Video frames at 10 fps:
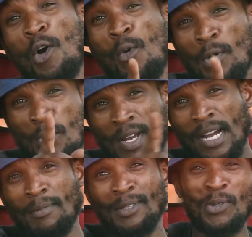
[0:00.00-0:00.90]
when we're
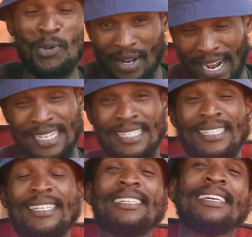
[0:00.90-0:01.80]
coming to your car,
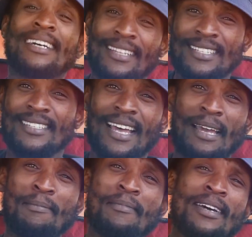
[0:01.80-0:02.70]
see this
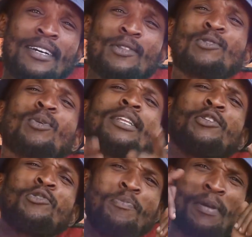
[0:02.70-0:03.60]
time, so
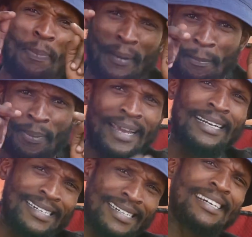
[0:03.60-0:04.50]
that you be
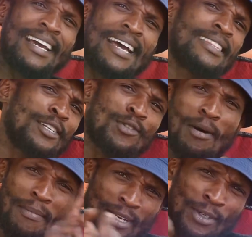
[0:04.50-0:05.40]
prepared. And there's
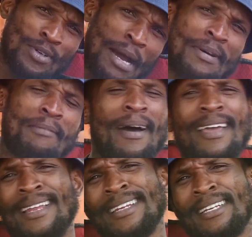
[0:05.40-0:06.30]
no money to come and buy
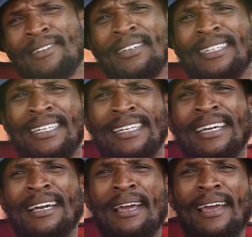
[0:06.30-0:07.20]
any DVD.
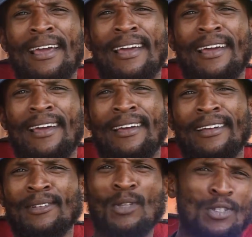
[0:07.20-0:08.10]

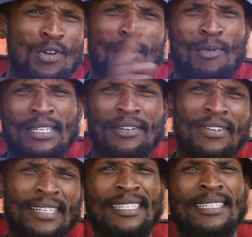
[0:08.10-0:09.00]
There's no more
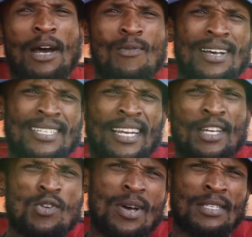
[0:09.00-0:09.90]
DVDs. Now we're
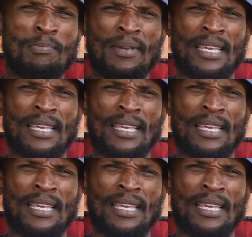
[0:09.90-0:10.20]
selling USB.